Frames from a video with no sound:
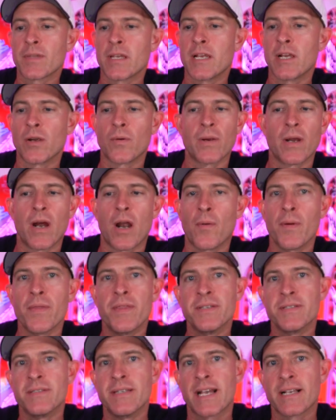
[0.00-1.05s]
here we are with
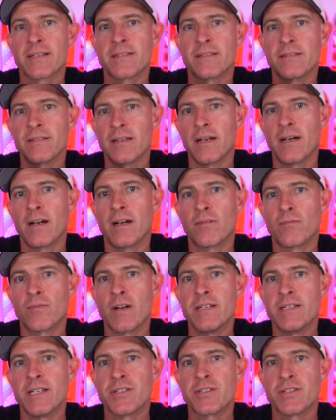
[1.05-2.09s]
his next
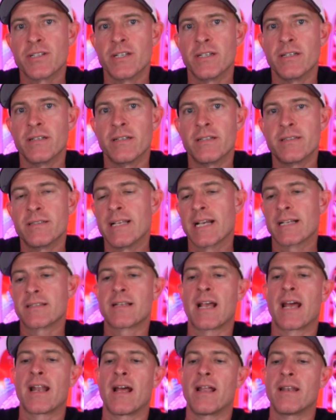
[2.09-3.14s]
rendition, his next
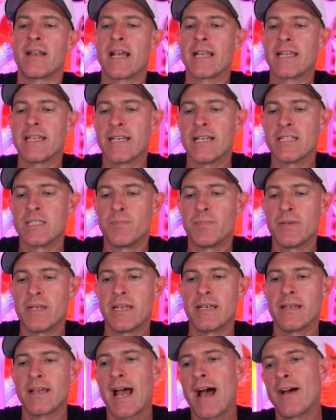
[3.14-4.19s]
kind of Nike
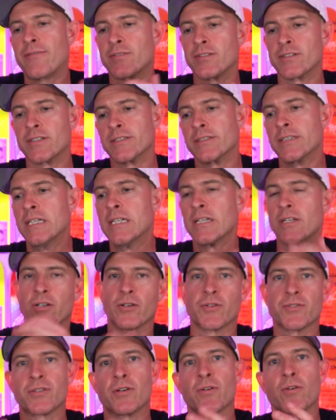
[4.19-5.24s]
SB after
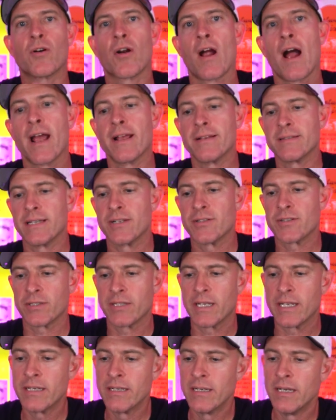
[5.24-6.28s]
Girls Don't Cry,
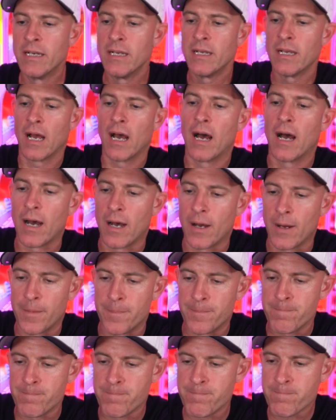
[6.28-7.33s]
essentially.
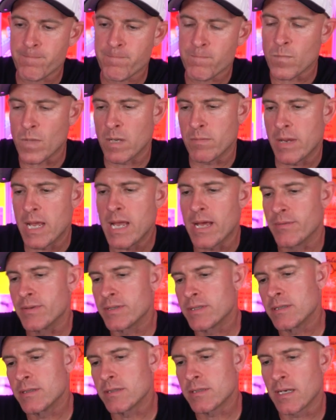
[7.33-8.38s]
Man,
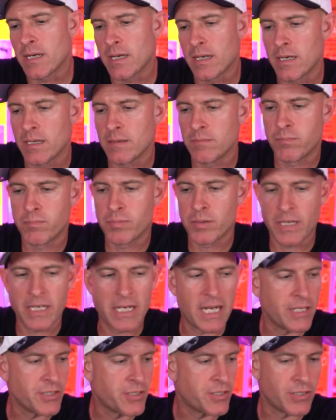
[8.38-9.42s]
this is a pretty
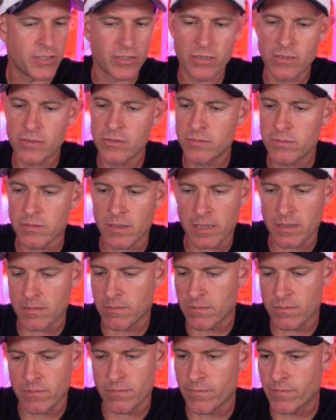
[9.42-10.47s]
nice shoe.
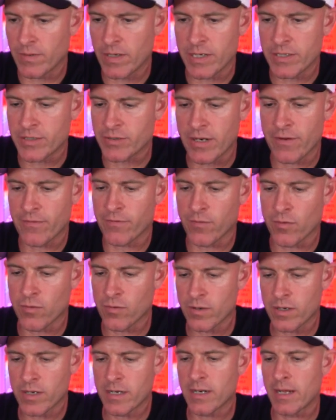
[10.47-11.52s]
Very
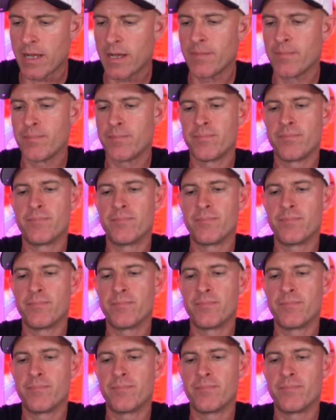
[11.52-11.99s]
straightforward.